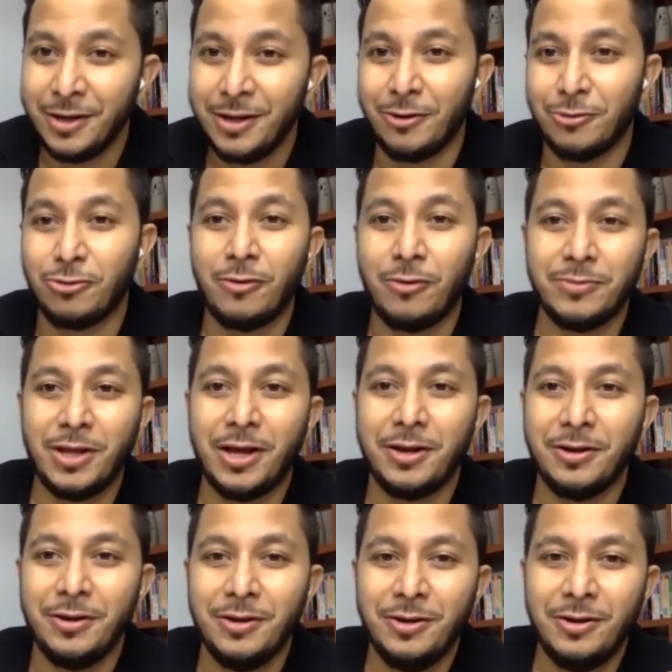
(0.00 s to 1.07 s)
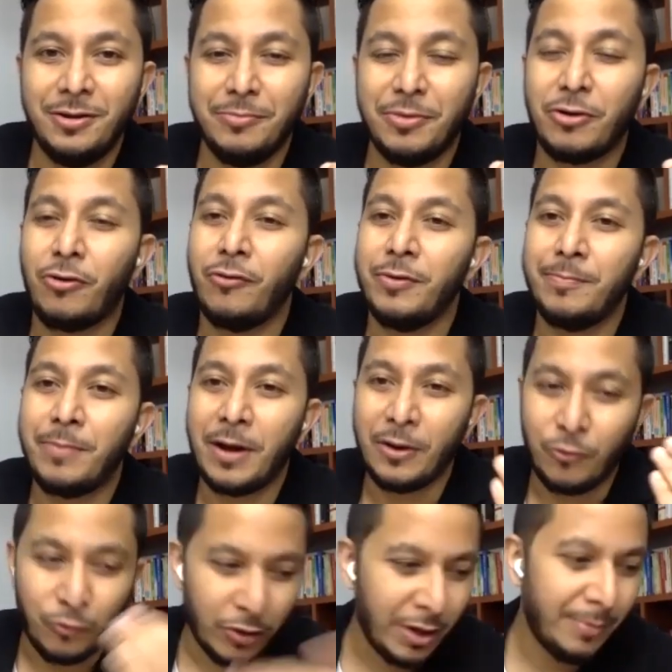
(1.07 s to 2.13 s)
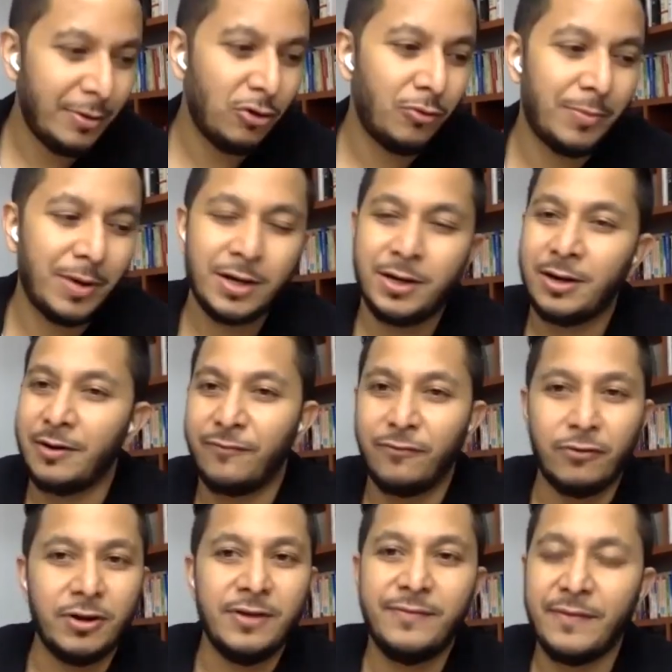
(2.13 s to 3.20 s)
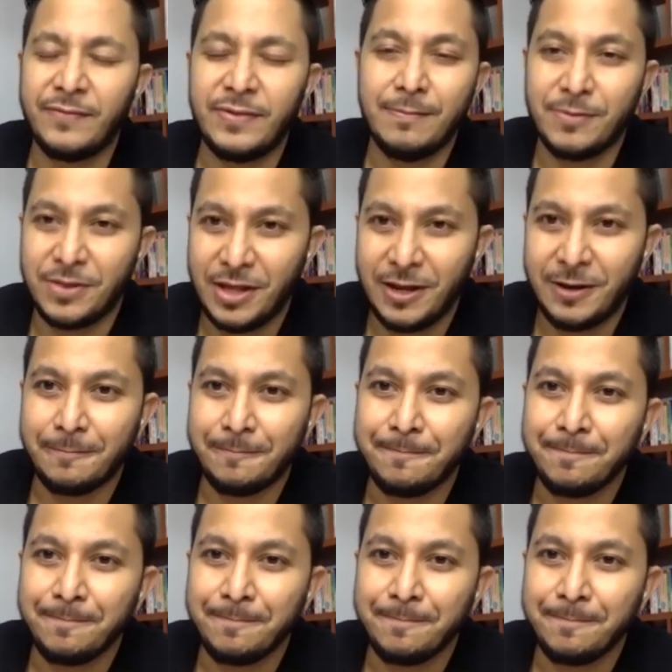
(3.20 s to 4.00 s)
On top of that, because we buy way below market at 40-50%,